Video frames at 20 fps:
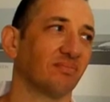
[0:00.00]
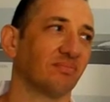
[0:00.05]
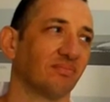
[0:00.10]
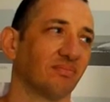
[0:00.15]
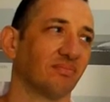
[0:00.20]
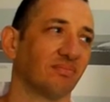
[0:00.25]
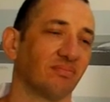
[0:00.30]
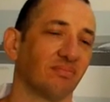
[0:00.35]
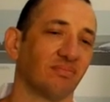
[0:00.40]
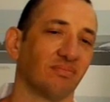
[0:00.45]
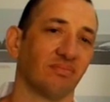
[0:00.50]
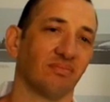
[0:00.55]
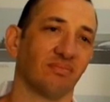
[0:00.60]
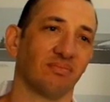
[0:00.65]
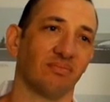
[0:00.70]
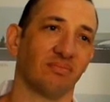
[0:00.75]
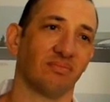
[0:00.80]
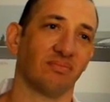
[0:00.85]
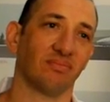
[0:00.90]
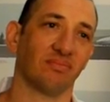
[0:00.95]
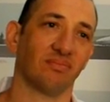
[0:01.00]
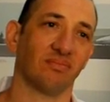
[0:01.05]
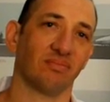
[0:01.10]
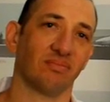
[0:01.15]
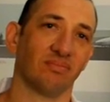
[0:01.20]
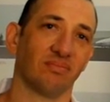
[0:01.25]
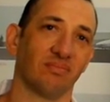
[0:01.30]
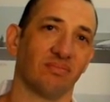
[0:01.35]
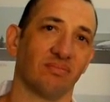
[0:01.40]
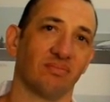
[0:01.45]

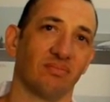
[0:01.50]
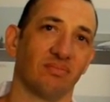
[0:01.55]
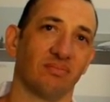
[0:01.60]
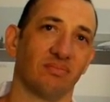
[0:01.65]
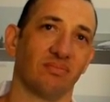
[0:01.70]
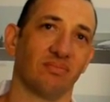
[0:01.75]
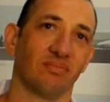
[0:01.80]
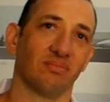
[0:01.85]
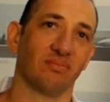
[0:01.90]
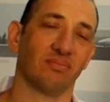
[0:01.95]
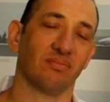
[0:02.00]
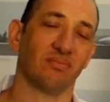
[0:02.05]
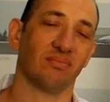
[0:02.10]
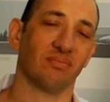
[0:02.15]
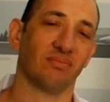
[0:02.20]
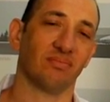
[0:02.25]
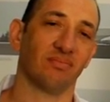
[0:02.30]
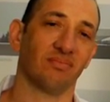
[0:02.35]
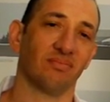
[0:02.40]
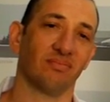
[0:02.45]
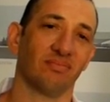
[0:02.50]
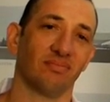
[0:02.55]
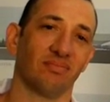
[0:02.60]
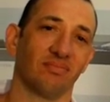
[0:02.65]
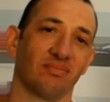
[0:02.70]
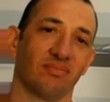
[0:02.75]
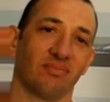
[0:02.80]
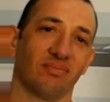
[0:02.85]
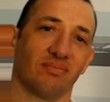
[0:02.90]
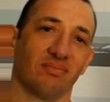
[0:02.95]

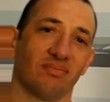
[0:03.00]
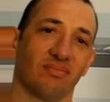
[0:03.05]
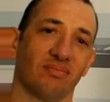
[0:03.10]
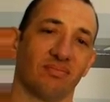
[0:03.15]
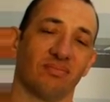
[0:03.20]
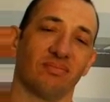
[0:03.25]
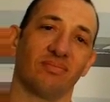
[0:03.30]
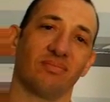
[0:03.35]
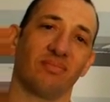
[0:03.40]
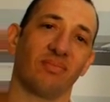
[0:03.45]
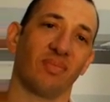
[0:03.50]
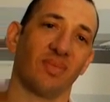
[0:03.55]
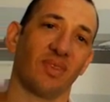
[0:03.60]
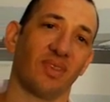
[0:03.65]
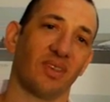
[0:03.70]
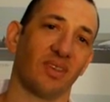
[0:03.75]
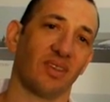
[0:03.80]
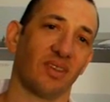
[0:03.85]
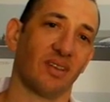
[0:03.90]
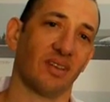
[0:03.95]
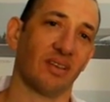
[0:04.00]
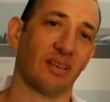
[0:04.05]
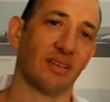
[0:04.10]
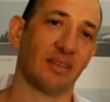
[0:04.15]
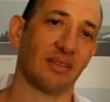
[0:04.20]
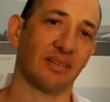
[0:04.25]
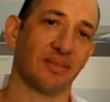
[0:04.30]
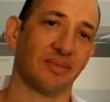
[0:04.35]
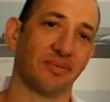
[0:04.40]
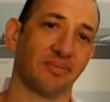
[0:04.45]

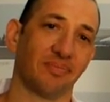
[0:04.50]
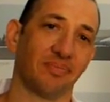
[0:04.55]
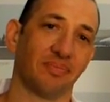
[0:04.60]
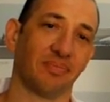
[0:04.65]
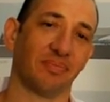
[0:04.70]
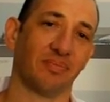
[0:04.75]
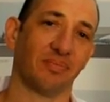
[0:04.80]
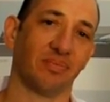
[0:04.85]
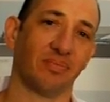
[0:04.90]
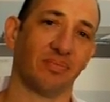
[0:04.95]
[no speech]